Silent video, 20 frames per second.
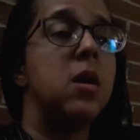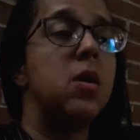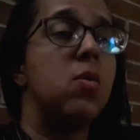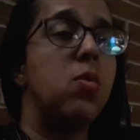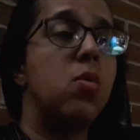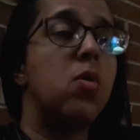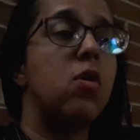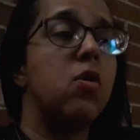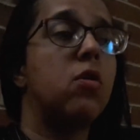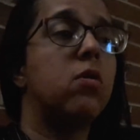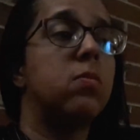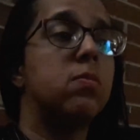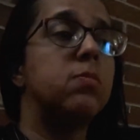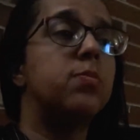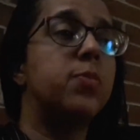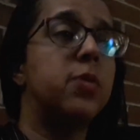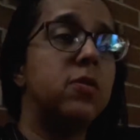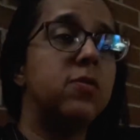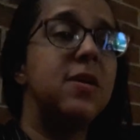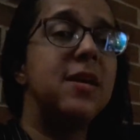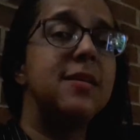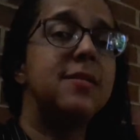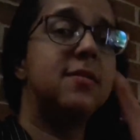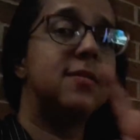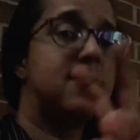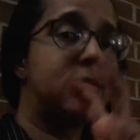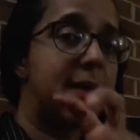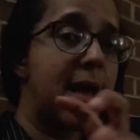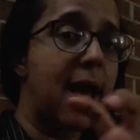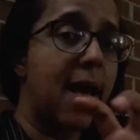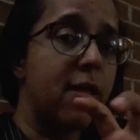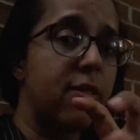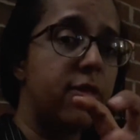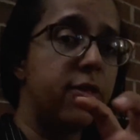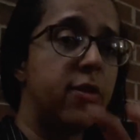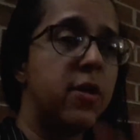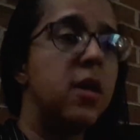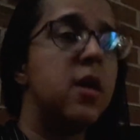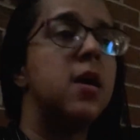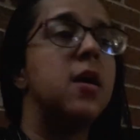or police death,